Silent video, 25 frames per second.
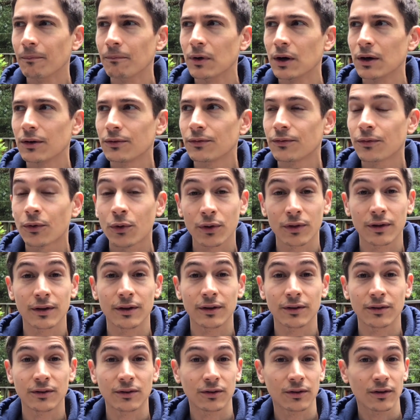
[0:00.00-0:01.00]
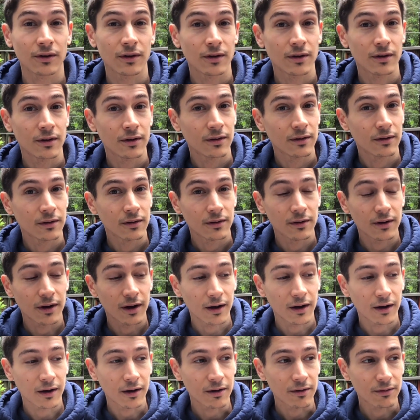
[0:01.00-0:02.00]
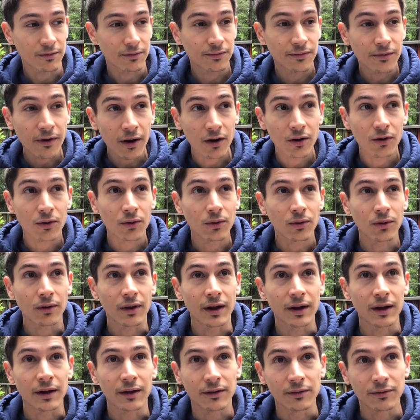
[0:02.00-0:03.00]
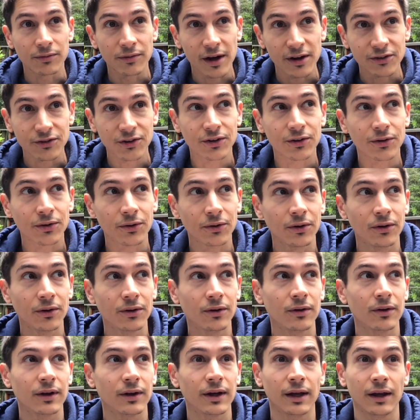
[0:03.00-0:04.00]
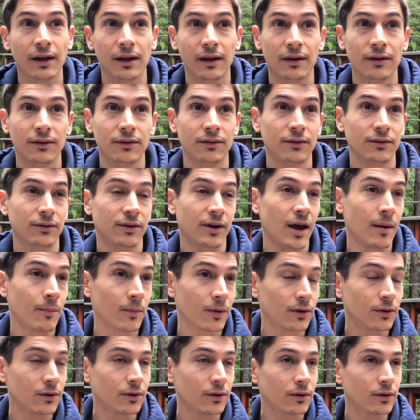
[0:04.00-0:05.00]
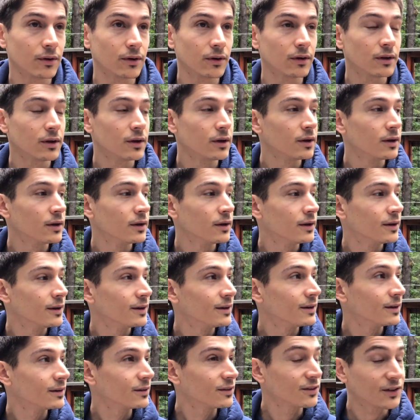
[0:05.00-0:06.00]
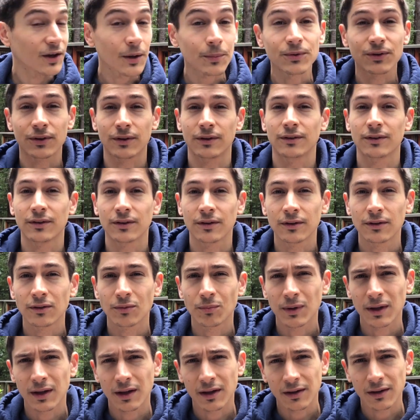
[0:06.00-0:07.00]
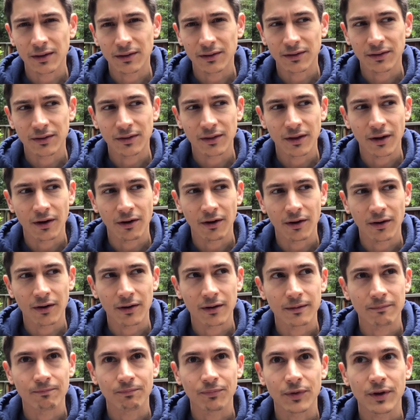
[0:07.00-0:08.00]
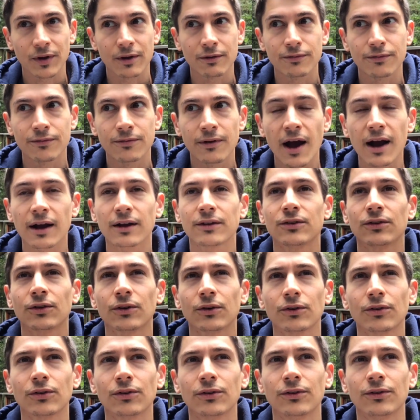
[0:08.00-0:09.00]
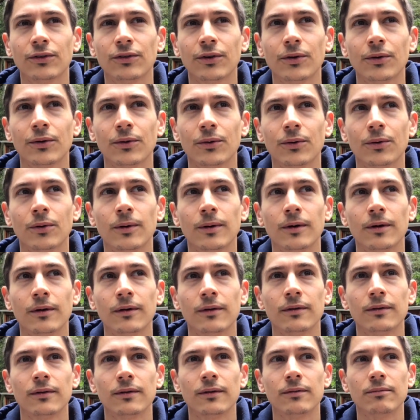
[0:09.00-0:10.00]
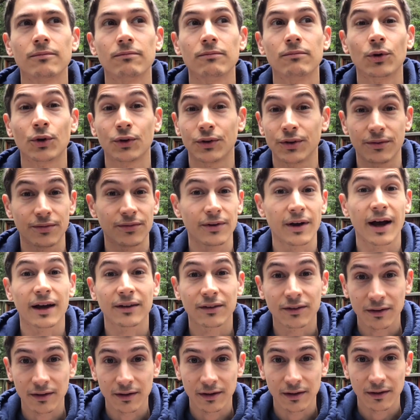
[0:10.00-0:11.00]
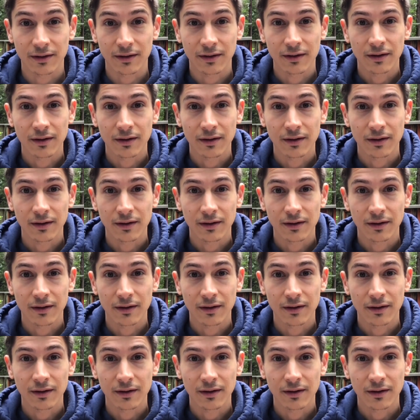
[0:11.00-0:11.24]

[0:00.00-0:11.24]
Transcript: for these fungal and vegetal and chemical substances because their effects are so multifaceted.